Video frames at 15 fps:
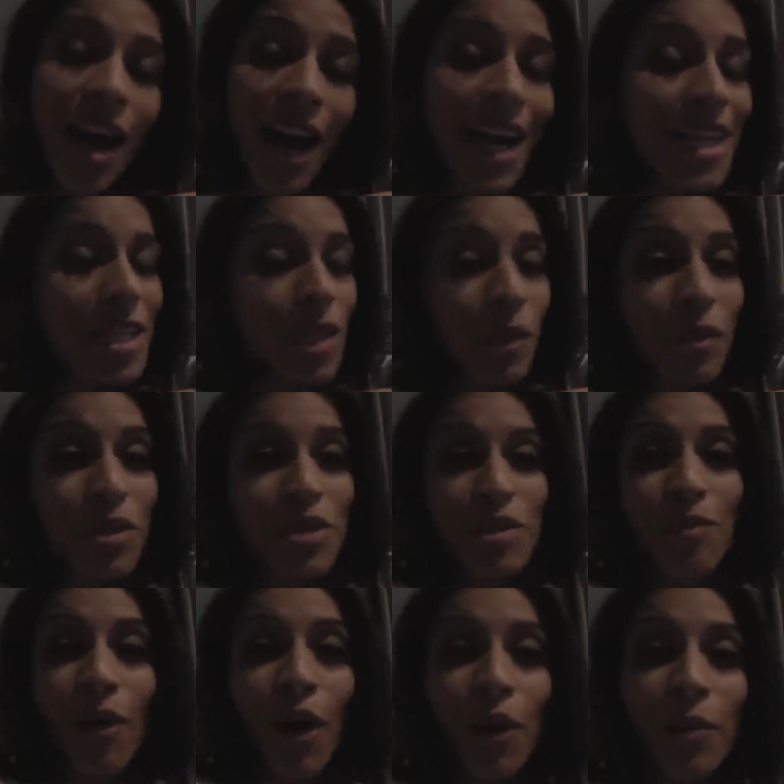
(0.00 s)
I ain't talking about this
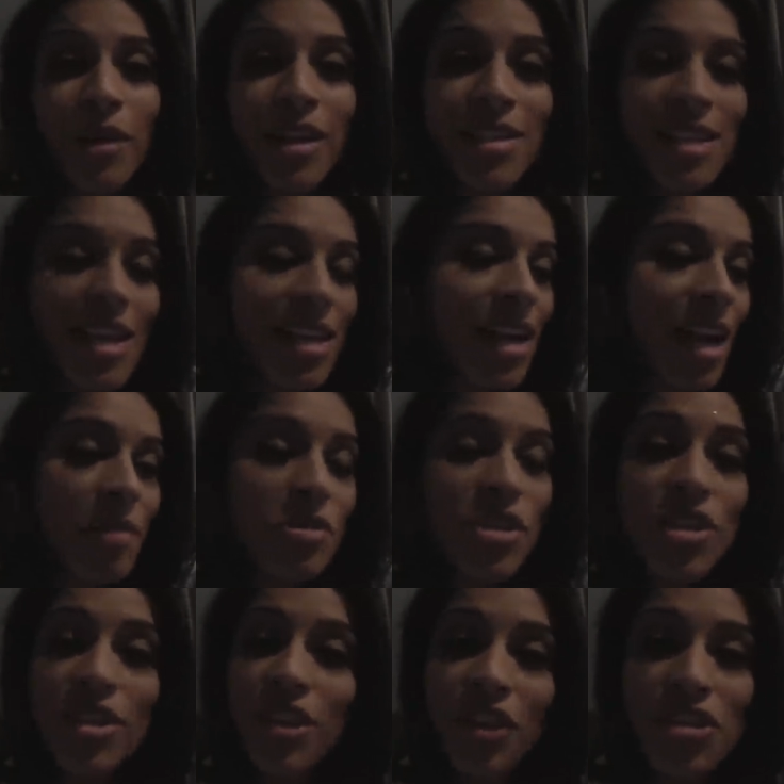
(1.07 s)
tomorrow because I'm
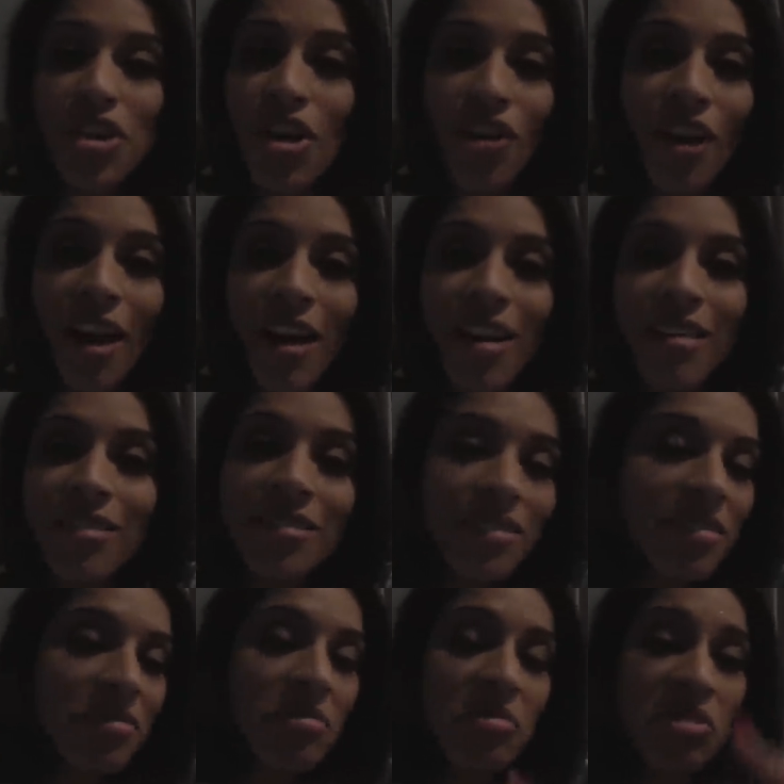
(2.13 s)
just gonna start crying.
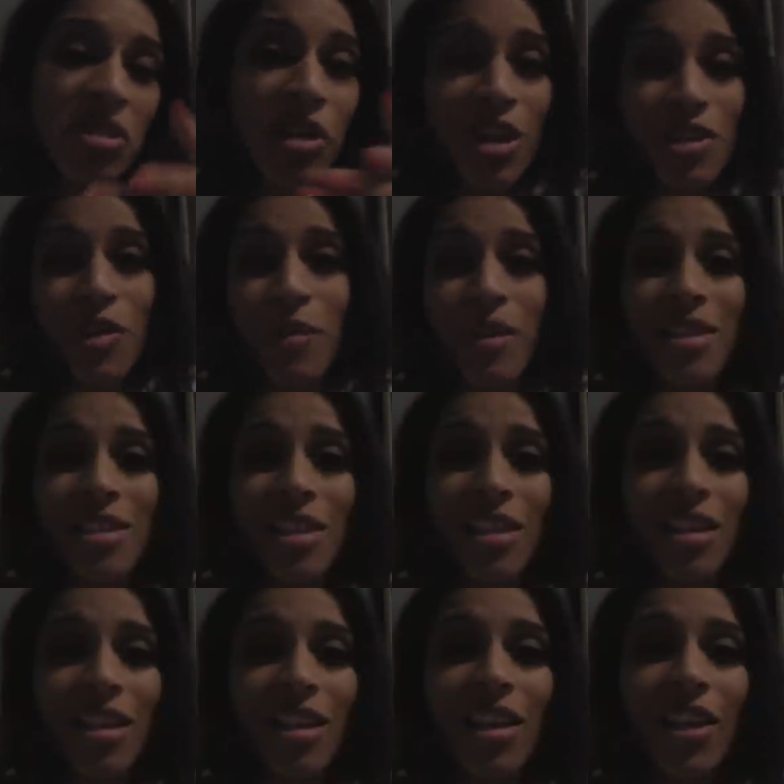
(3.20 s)
You guys are amazing.